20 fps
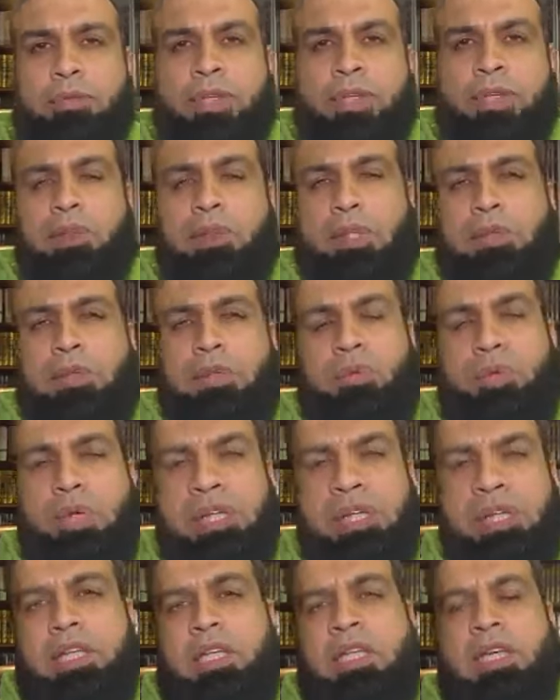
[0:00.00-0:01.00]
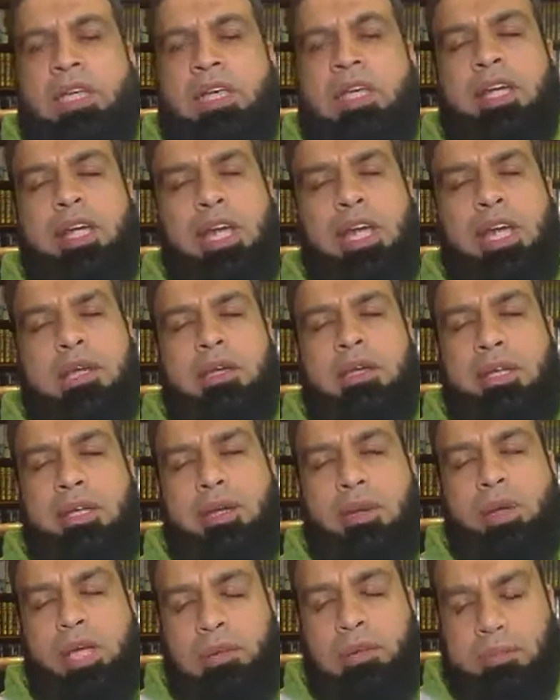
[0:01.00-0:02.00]
that you can really, you
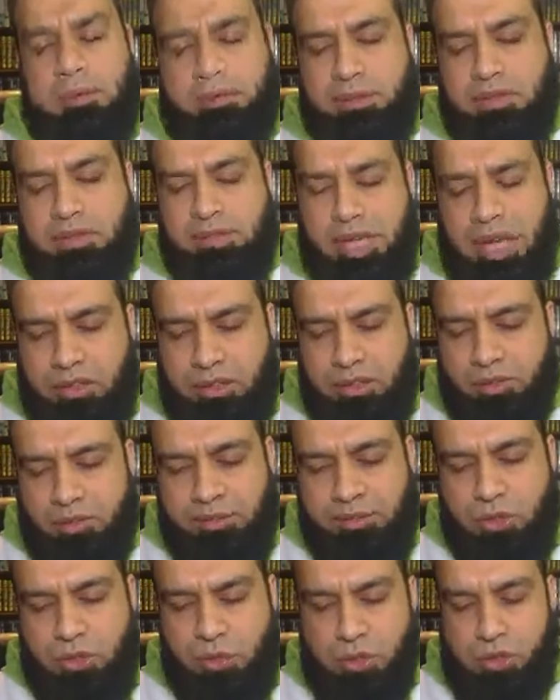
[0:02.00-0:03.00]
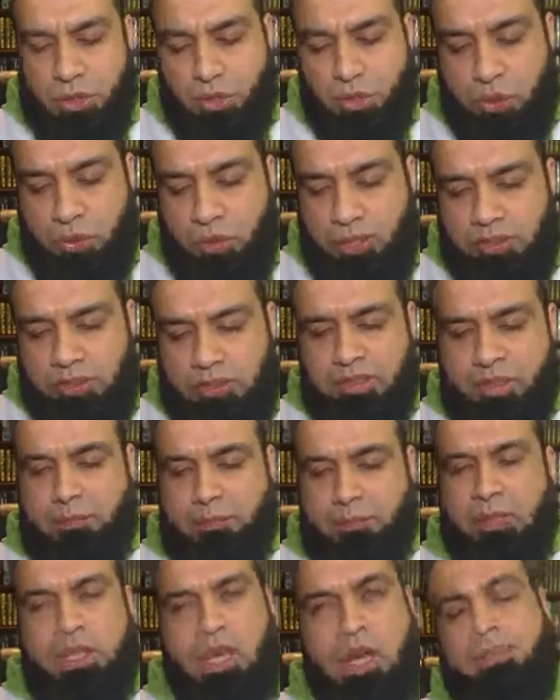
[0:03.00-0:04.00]
know, able to tackle the situation. So let's
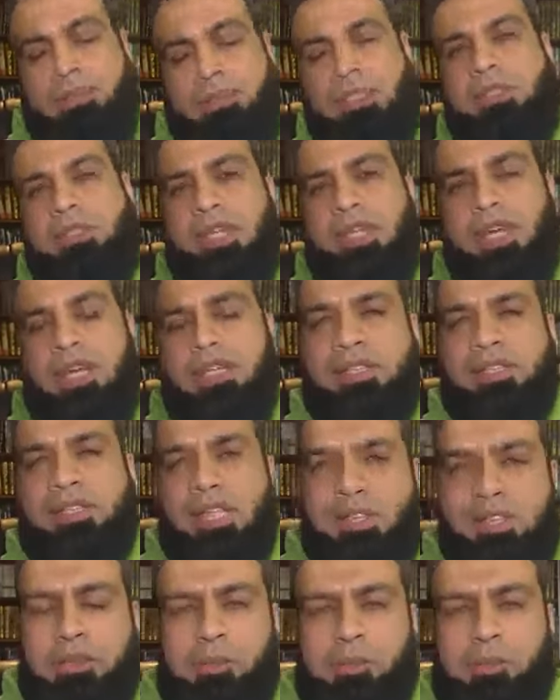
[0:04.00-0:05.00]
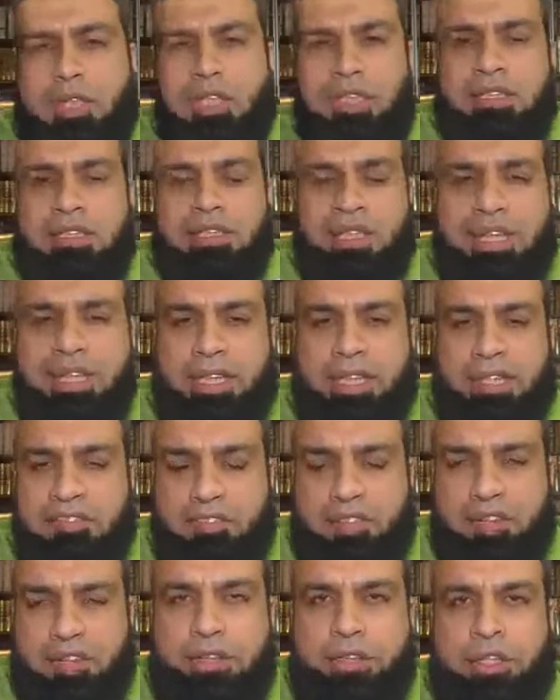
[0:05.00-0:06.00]
come to tonight's session without delaying it
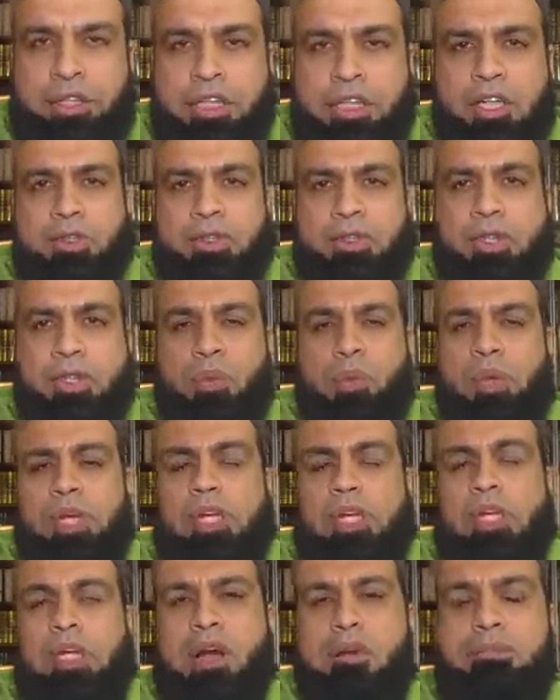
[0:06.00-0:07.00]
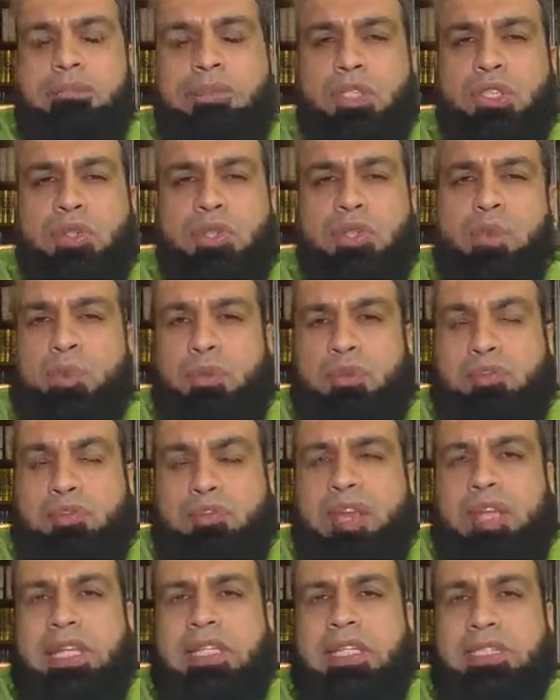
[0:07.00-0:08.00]
further. So when it comes to the
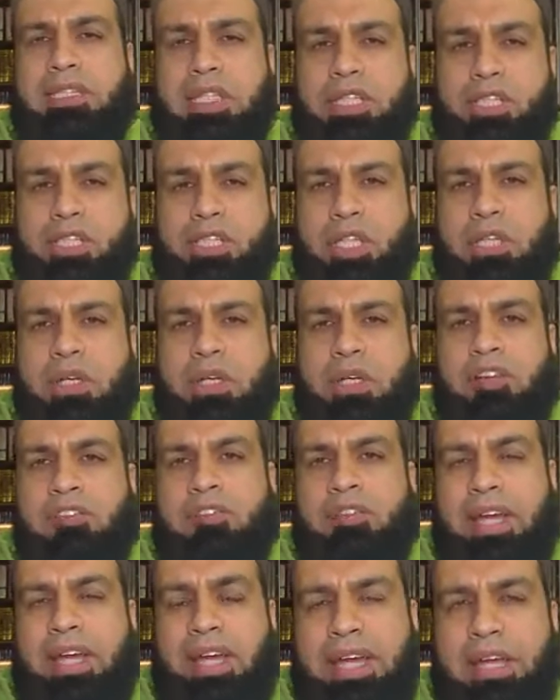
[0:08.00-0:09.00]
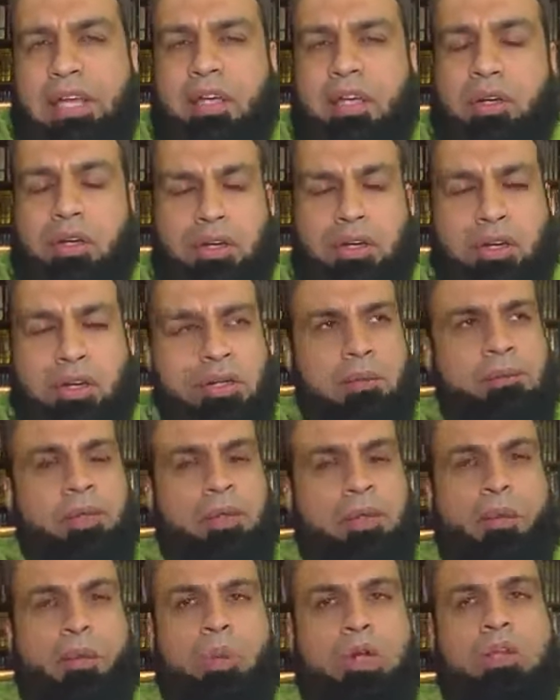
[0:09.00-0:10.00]
prophetic teaching of anger,
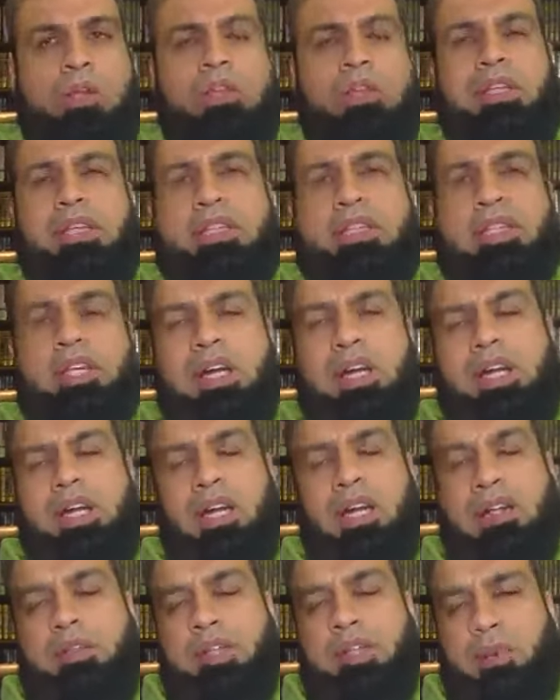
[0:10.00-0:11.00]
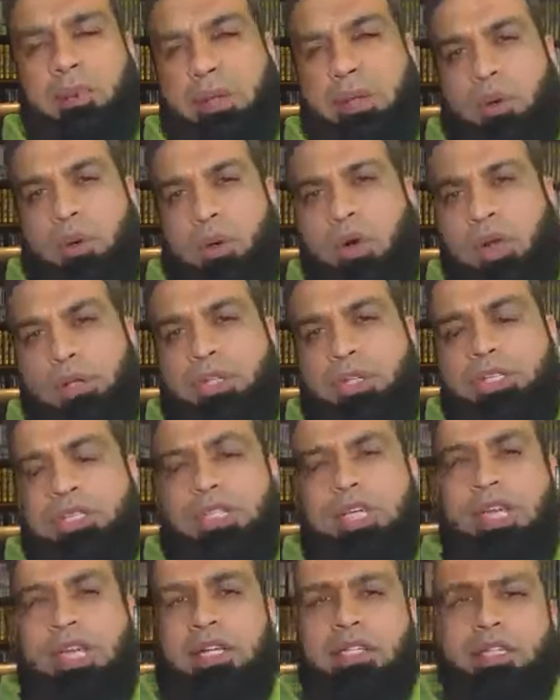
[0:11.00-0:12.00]
one thing that that we all
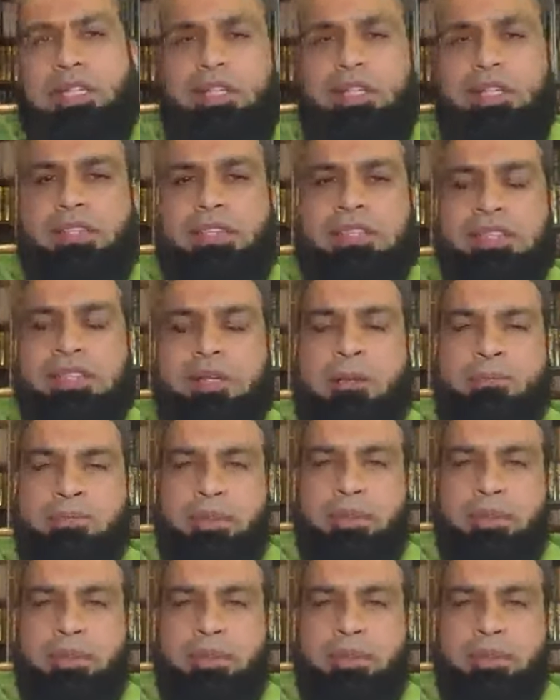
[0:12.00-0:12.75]
understand is